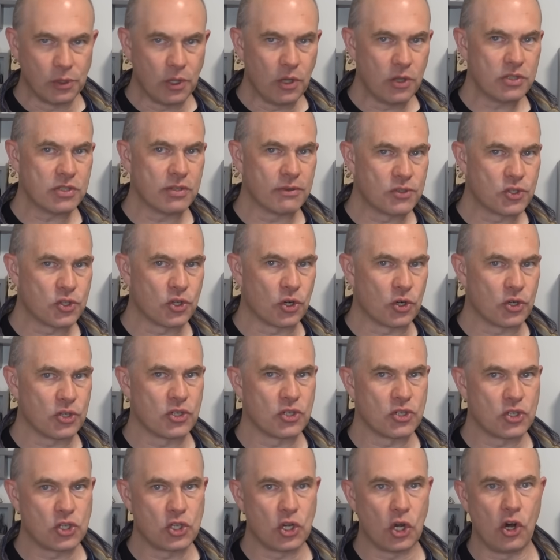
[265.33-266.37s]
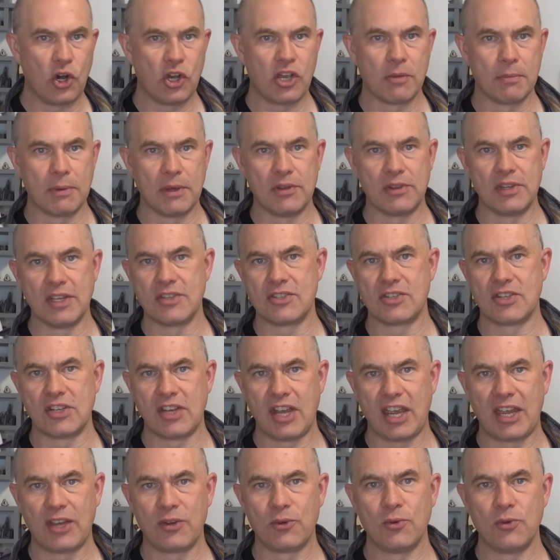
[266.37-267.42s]
lots of sources talk about this and
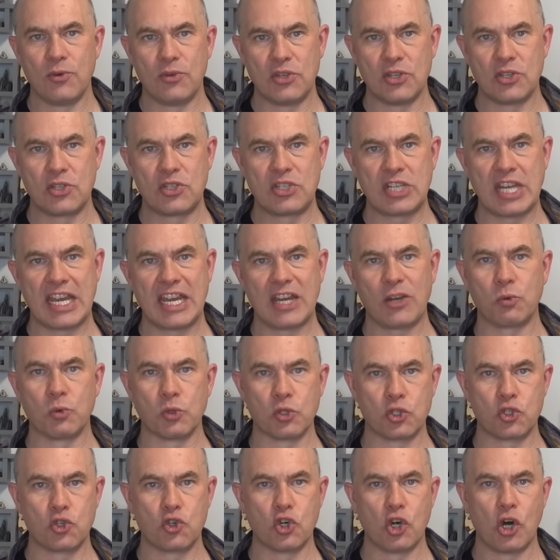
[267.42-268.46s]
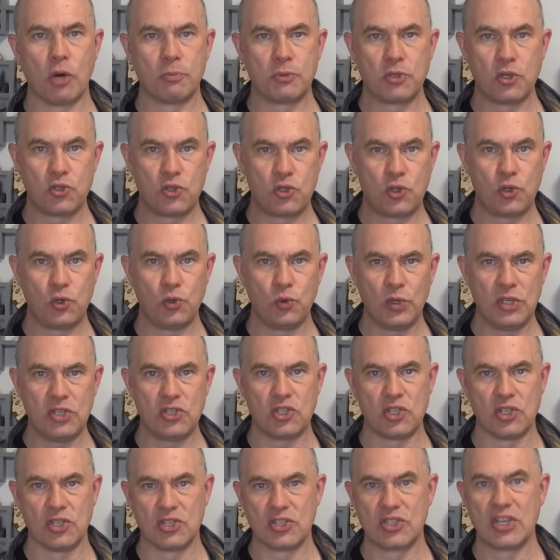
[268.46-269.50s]
how this tank was dropped 2
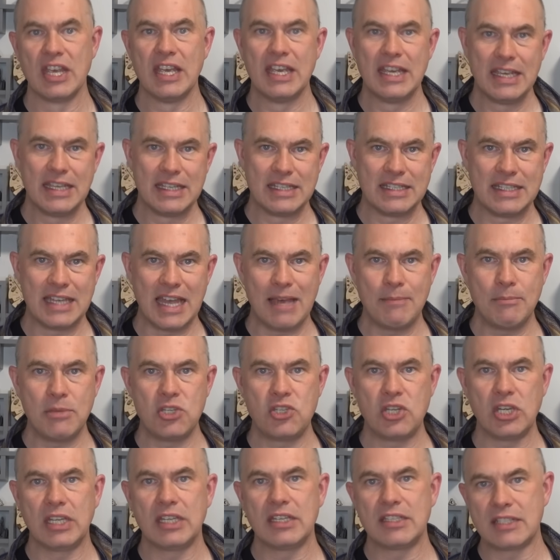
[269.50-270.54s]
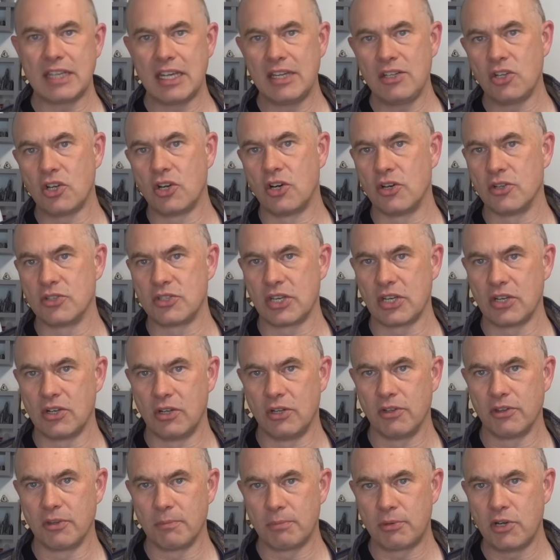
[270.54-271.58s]
inches, damaging it and causing
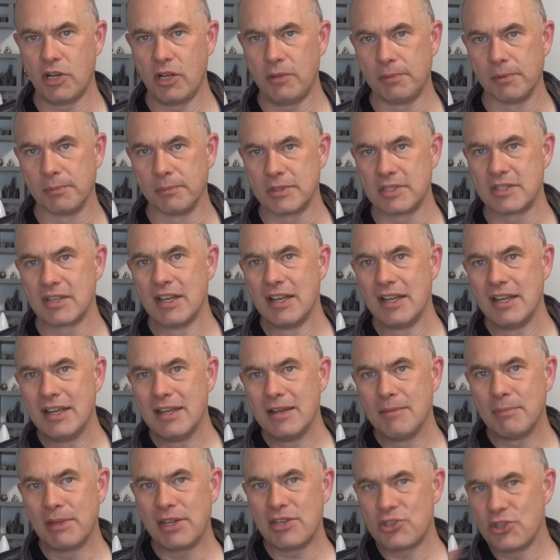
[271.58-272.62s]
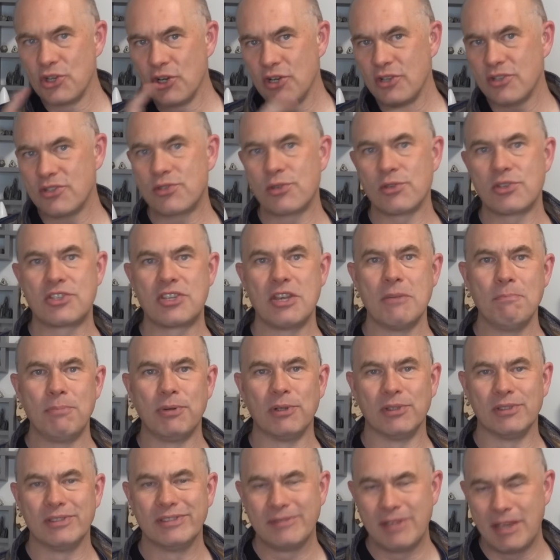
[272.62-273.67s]
all the problems. But it's not so
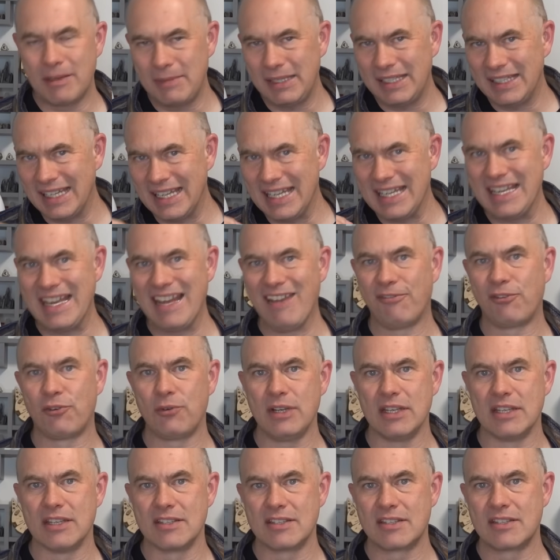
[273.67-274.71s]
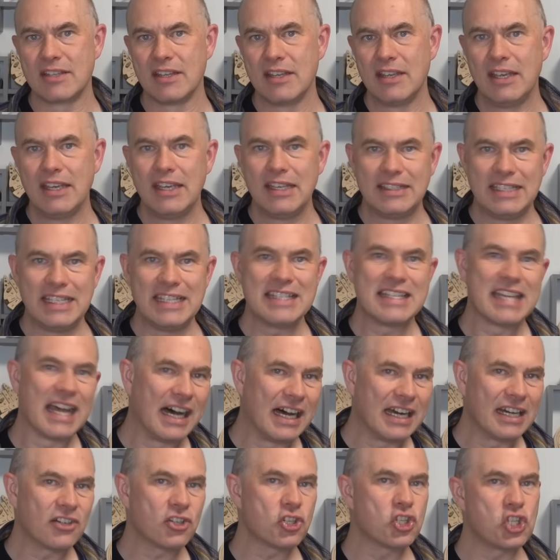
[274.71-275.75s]
simple, I mean it never is. The
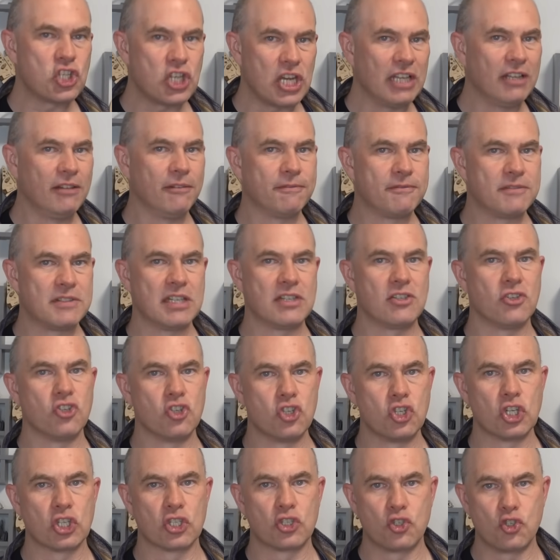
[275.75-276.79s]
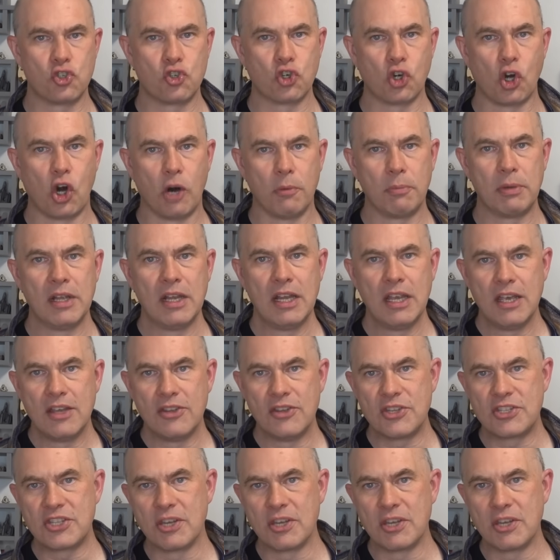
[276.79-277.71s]
entire shelf didn't just drop. The